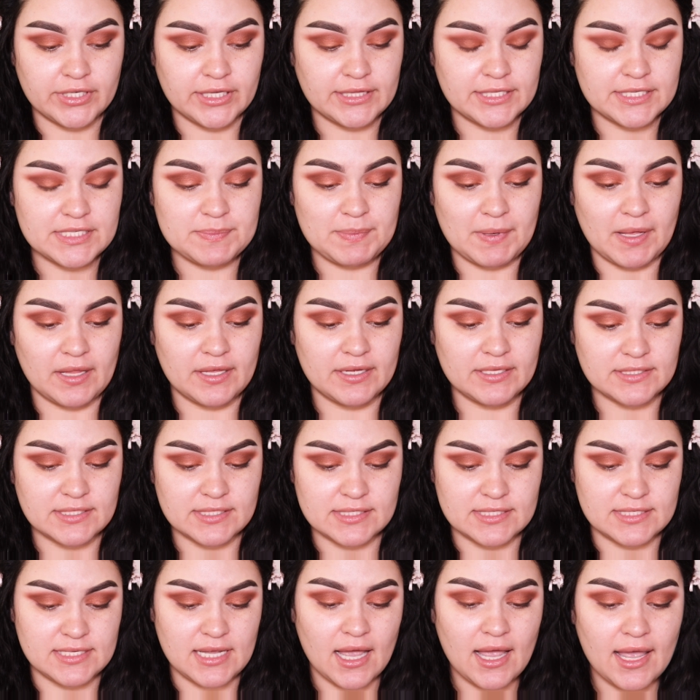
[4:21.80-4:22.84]
this palette does
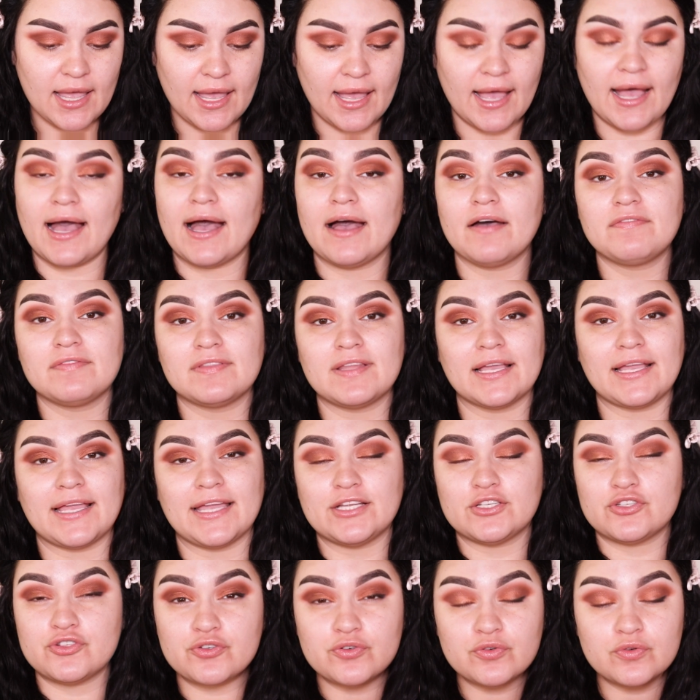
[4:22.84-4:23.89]
not have like a
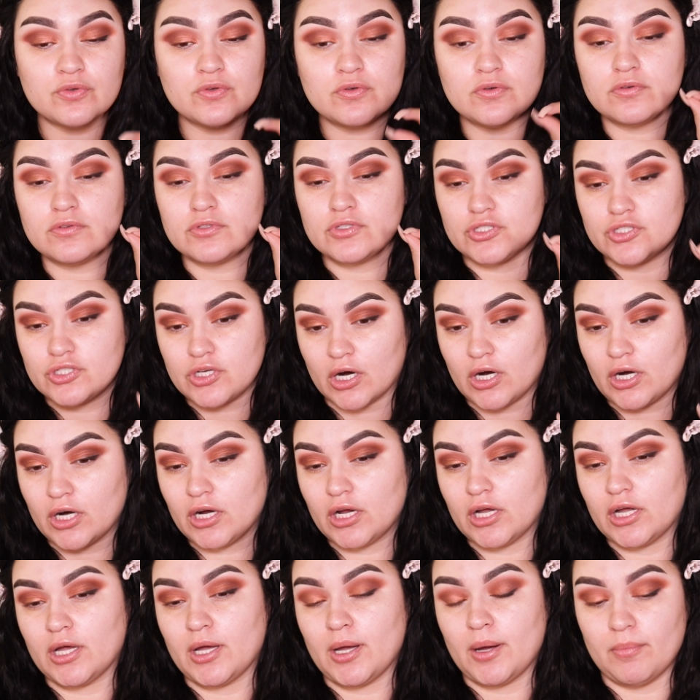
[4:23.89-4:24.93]
true
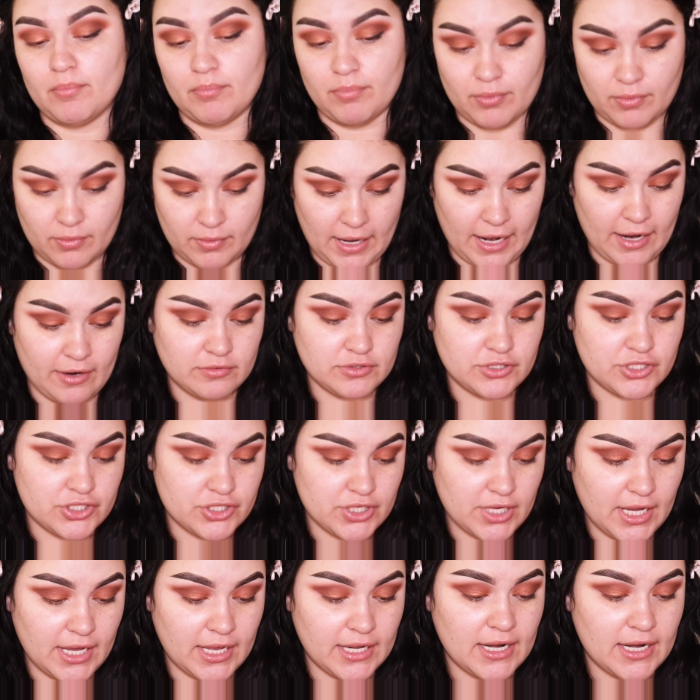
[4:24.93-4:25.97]
dark brown shade.